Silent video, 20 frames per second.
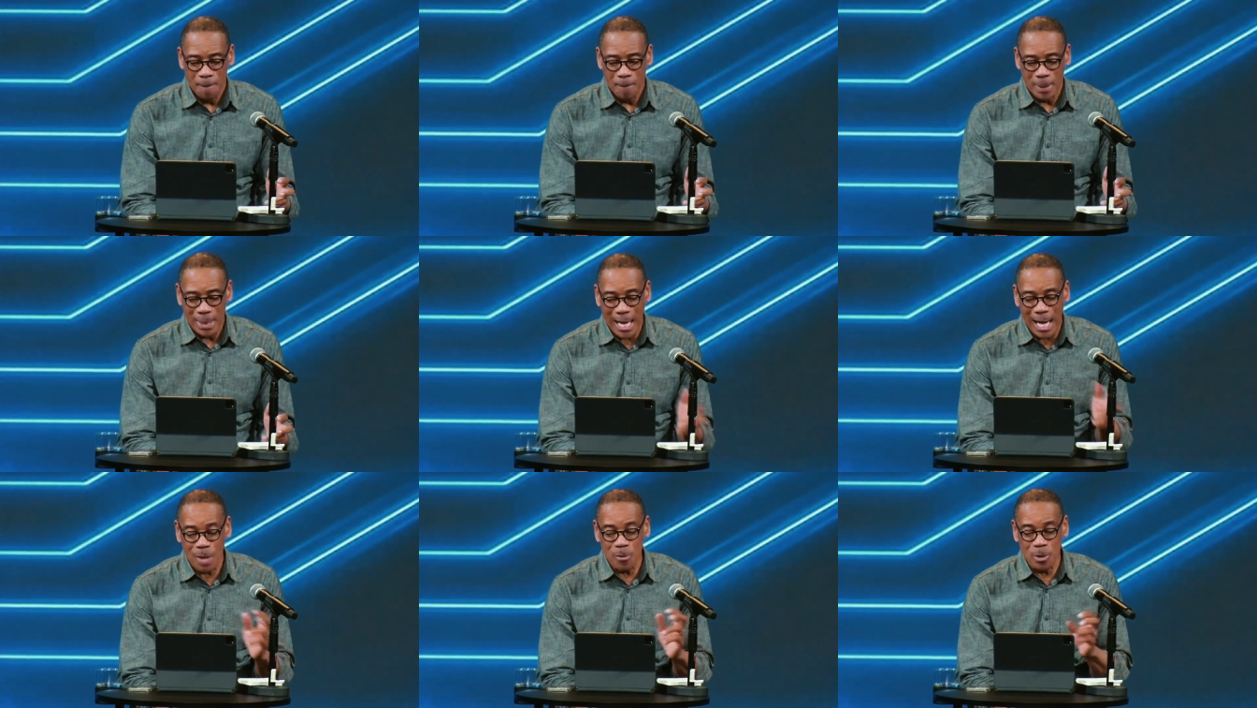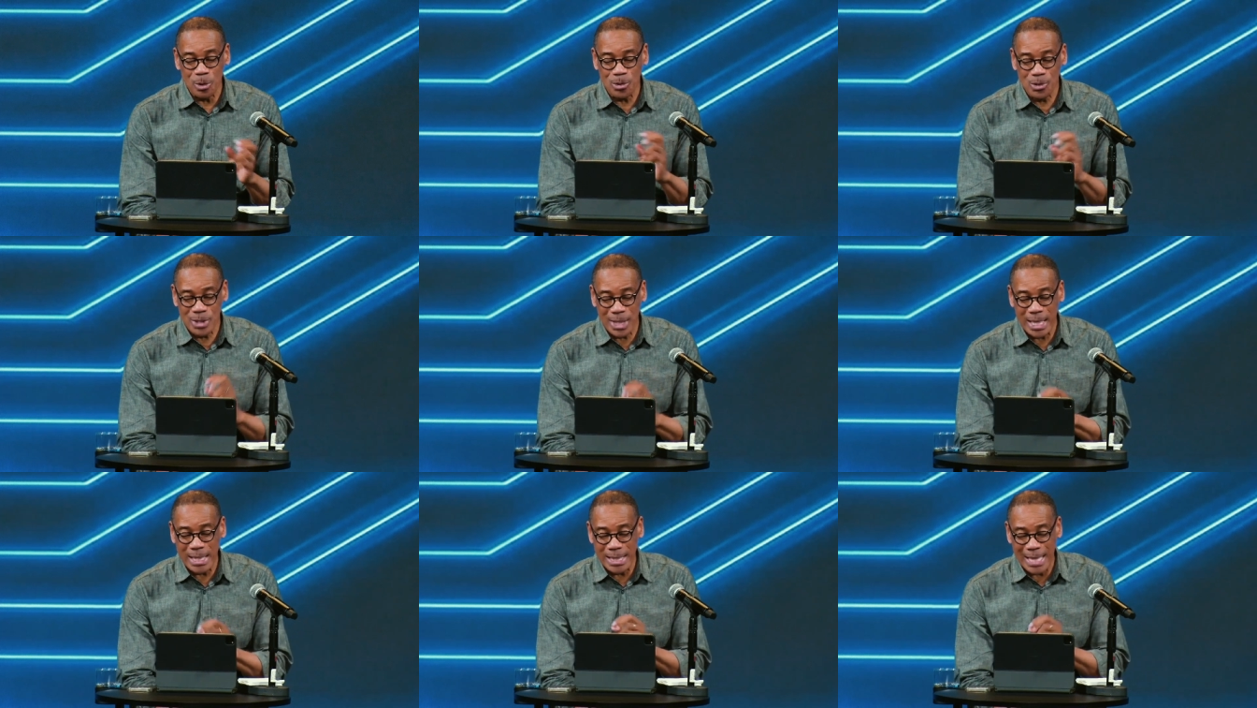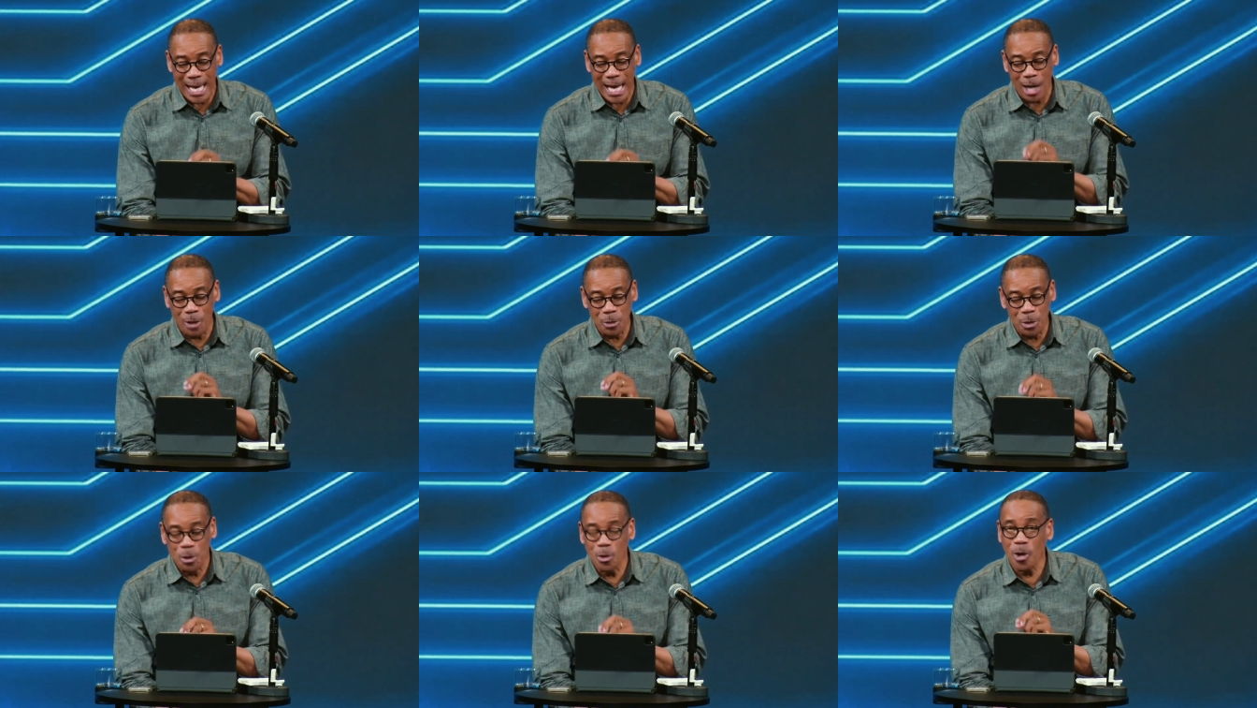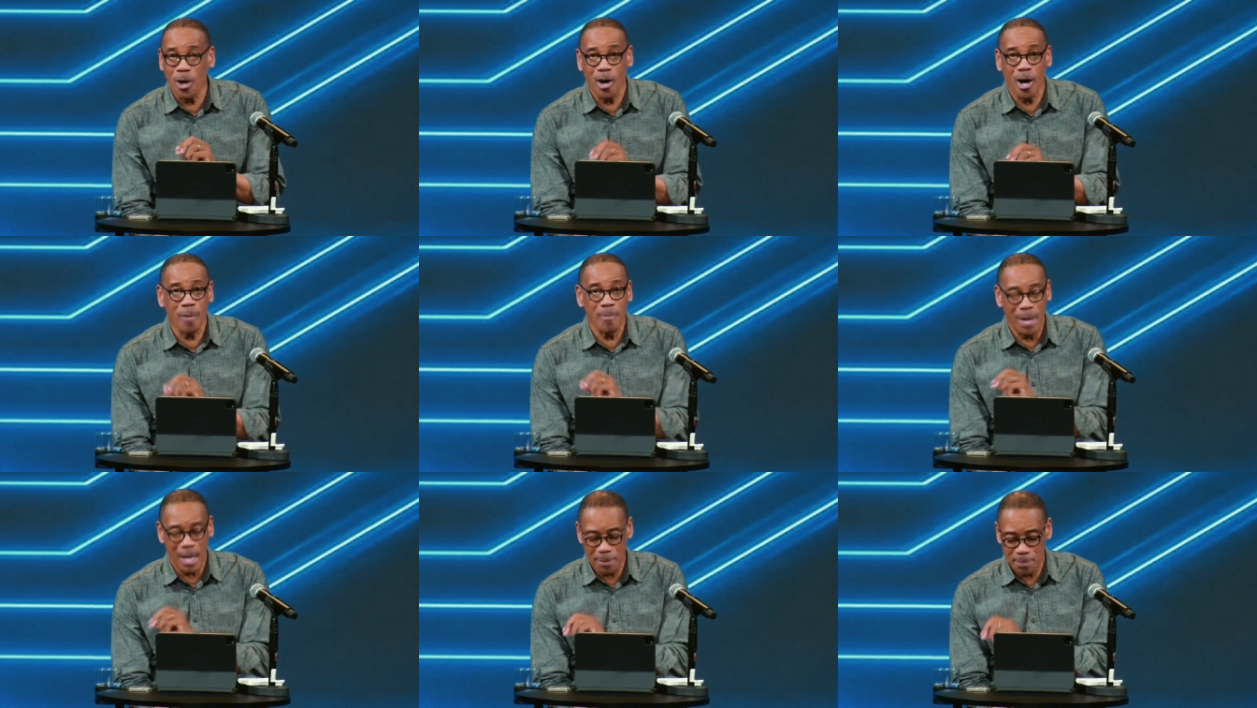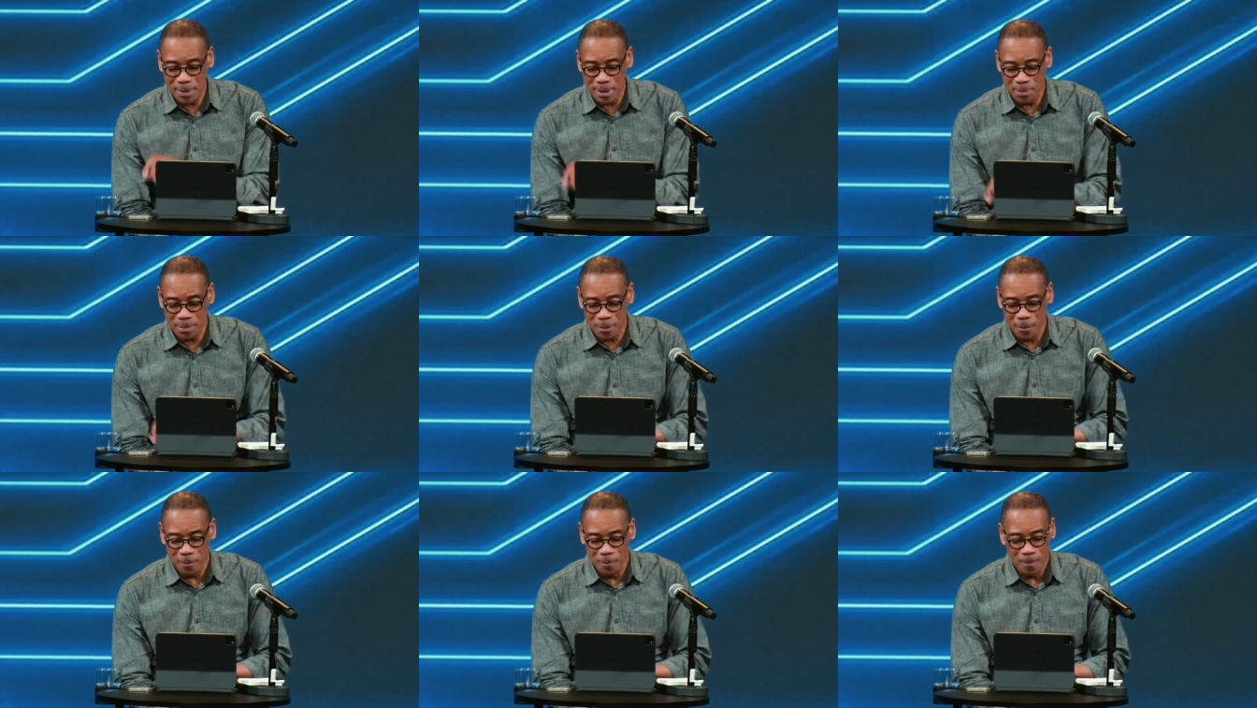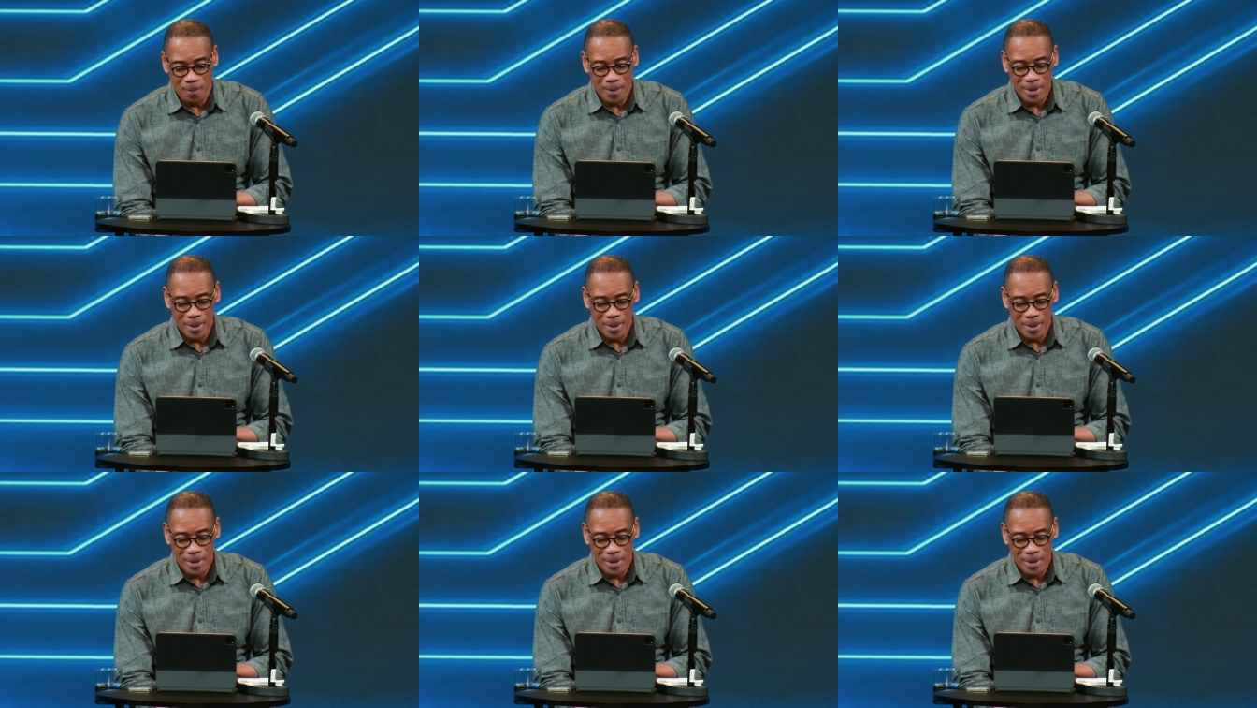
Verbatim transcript: But I will say now, you are my people.